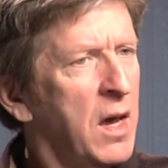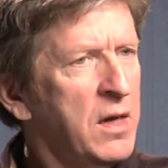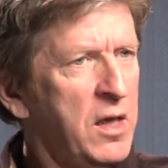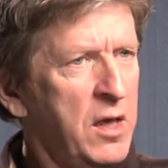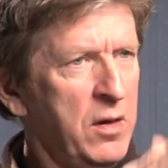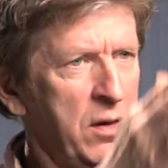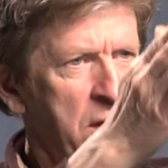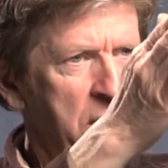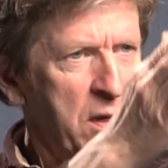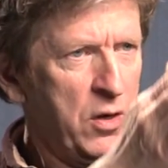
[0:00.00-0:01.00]
And in
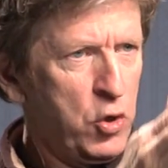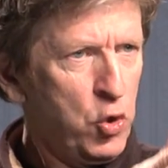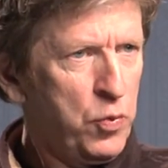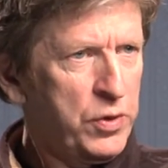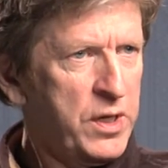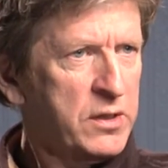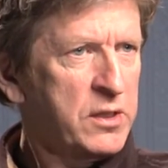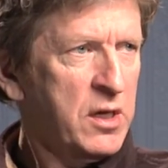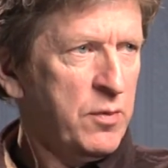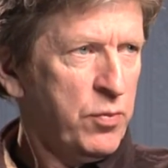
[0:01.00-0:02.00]
periods. in noble
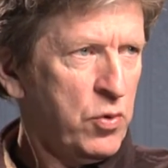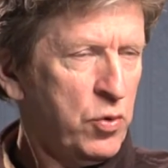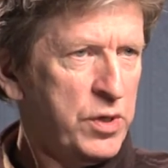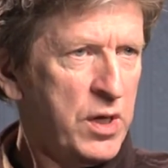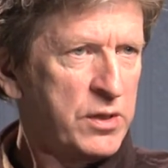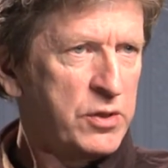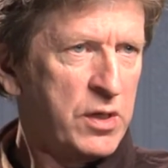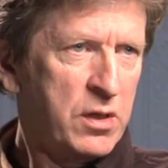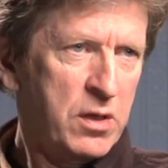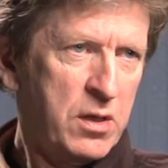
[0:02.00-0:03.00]
dancing, in Baroque
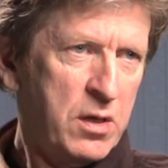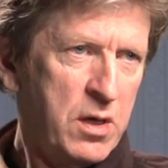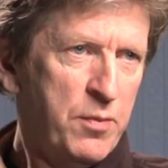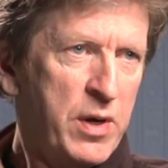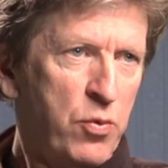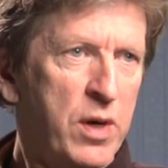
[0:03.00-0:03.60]
dancing. Am I